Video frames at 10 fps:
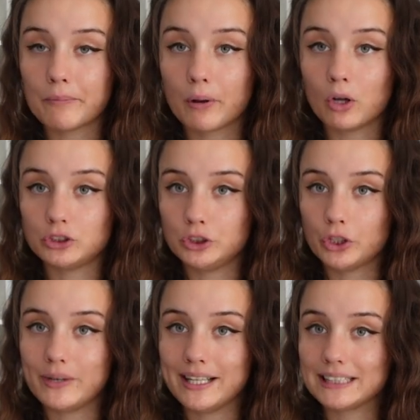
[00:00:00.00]
because you do
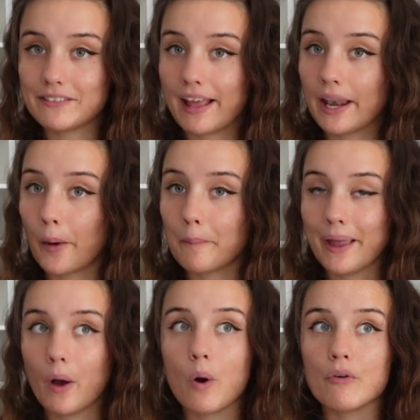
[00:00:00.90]
need to give it a little
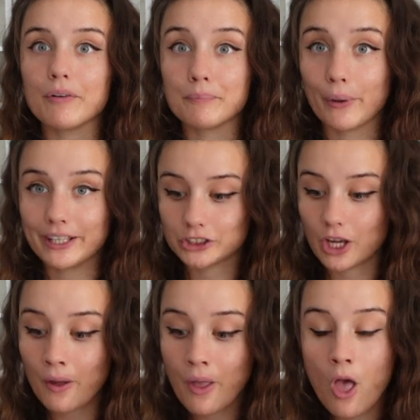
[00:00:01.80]
bit of
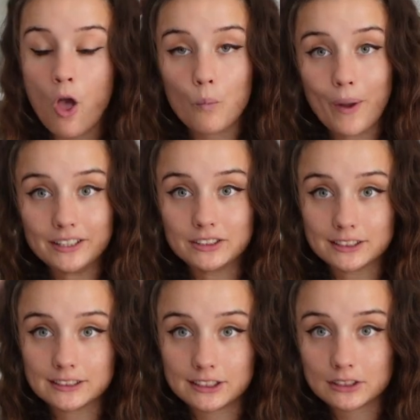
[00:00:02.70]
pressure when
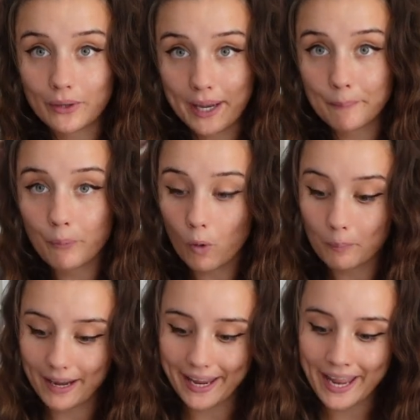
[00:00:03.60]
just to slot it in
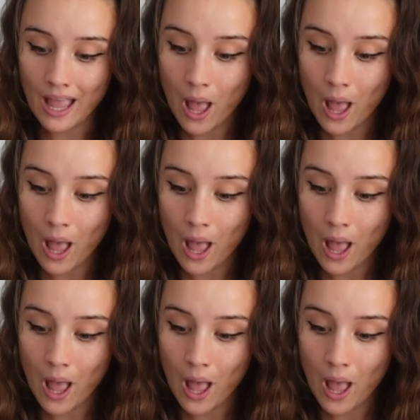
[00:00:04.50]
properly.